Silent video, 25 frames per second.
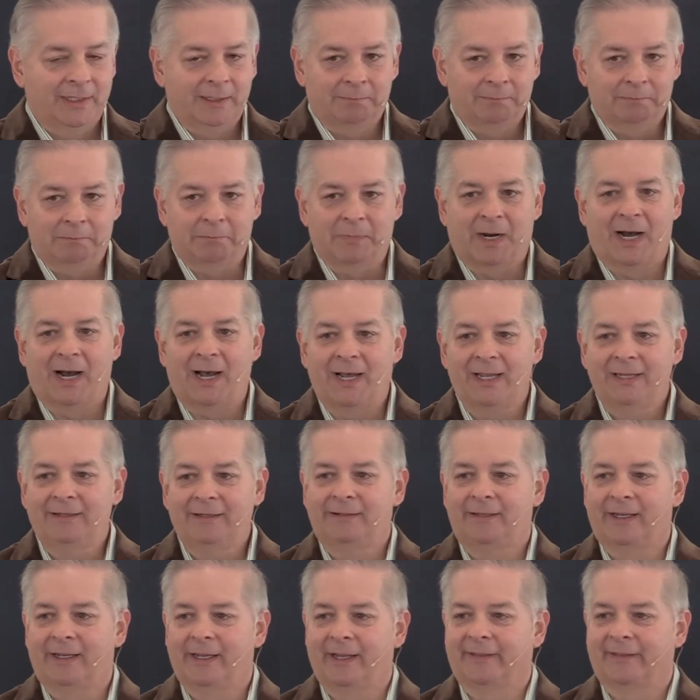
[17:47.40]
My
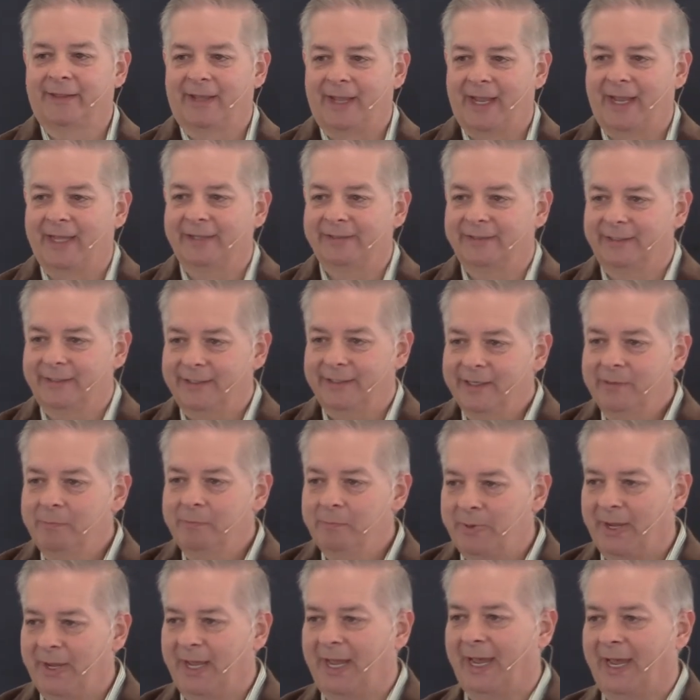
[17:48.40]
death has
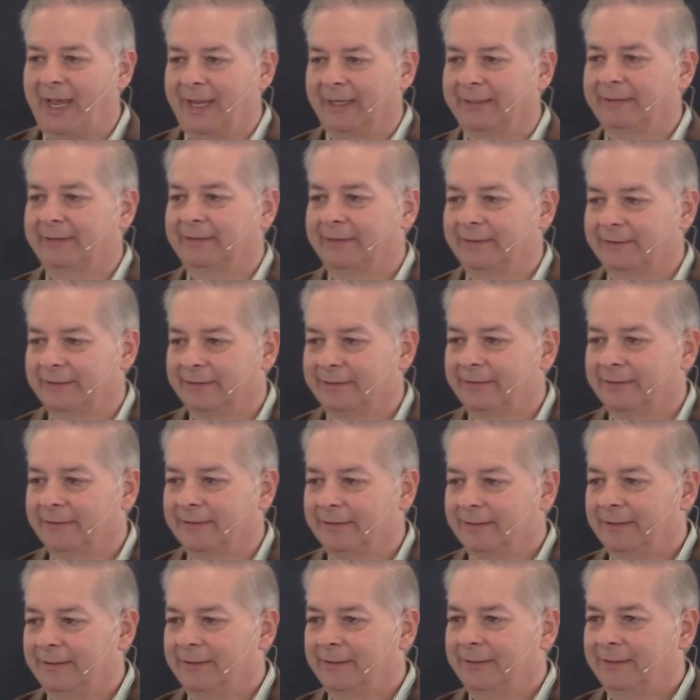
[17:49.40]
impact.
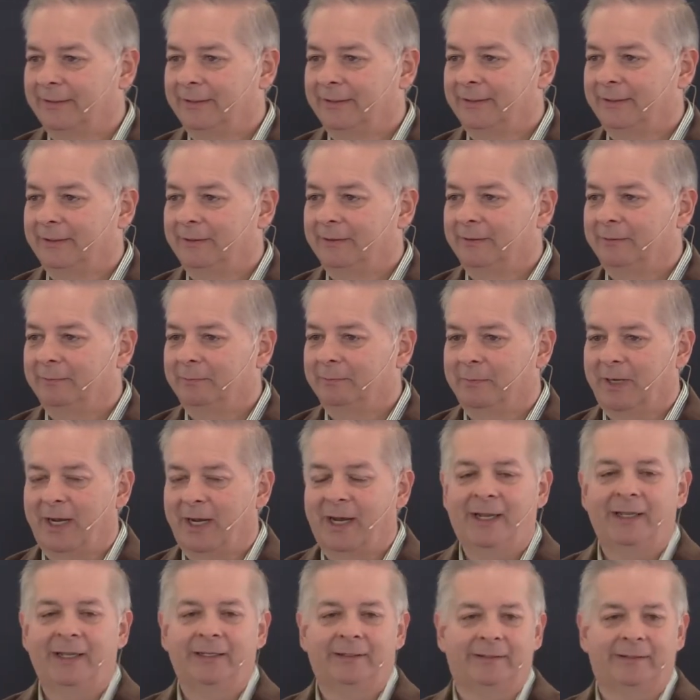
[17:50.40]

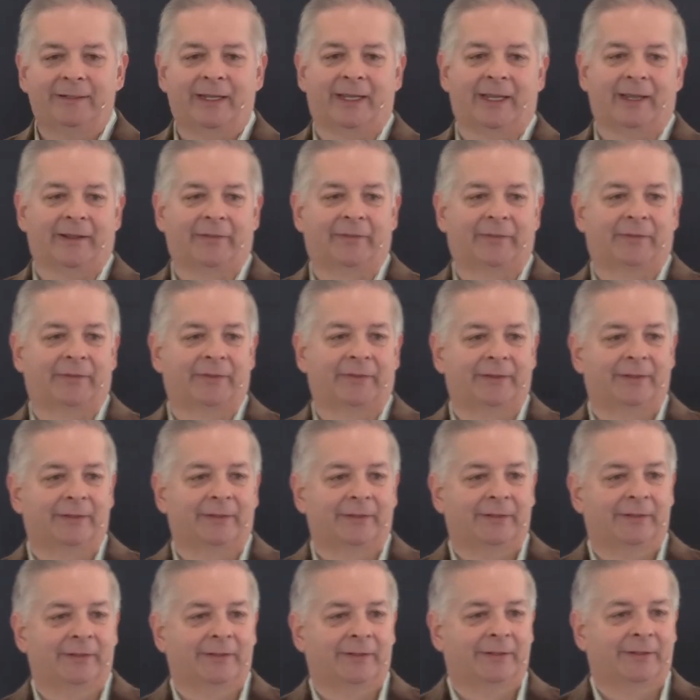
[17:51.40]
My death
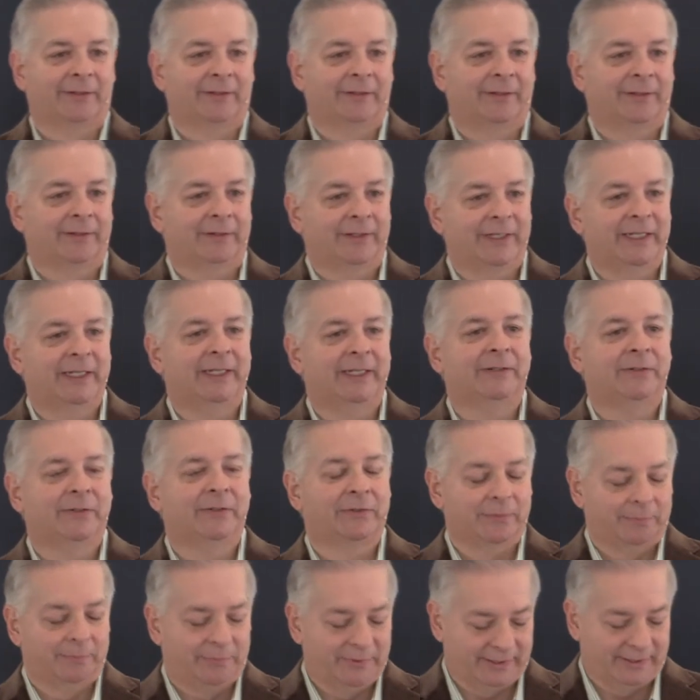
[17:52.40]
needs
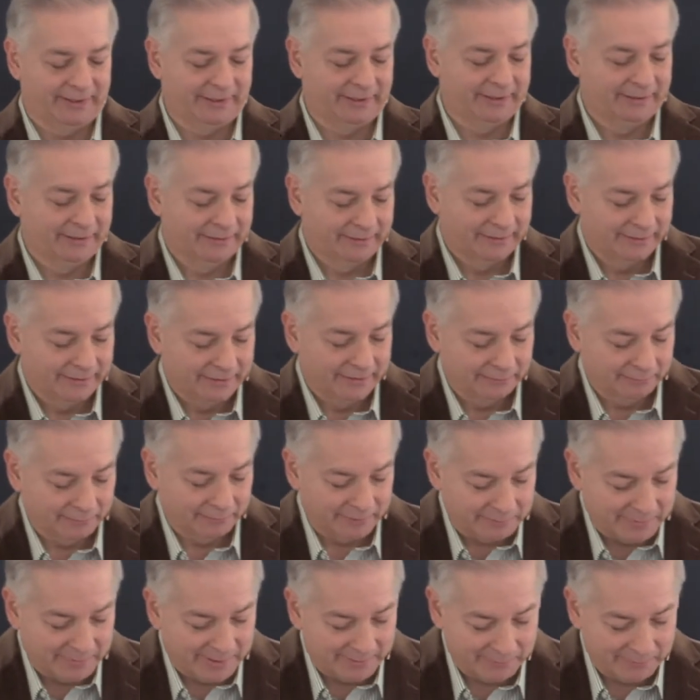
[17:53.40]
to be
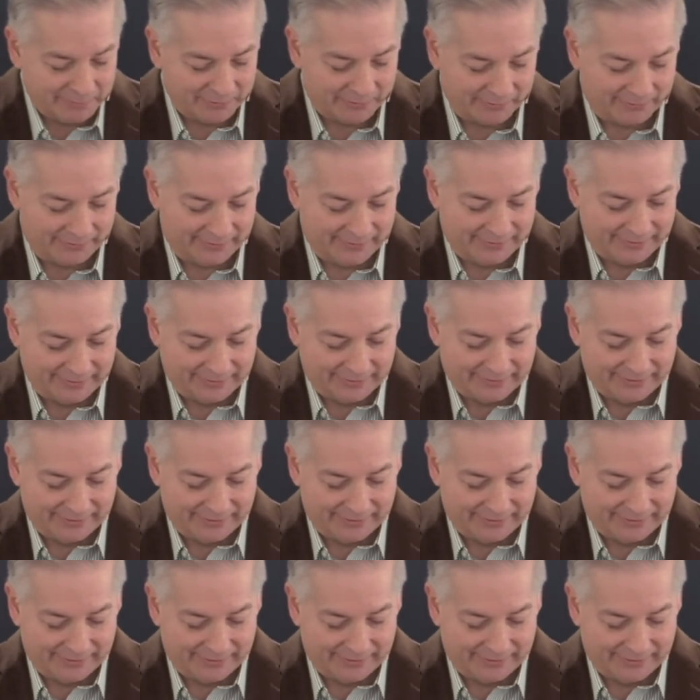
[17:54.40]
remembered.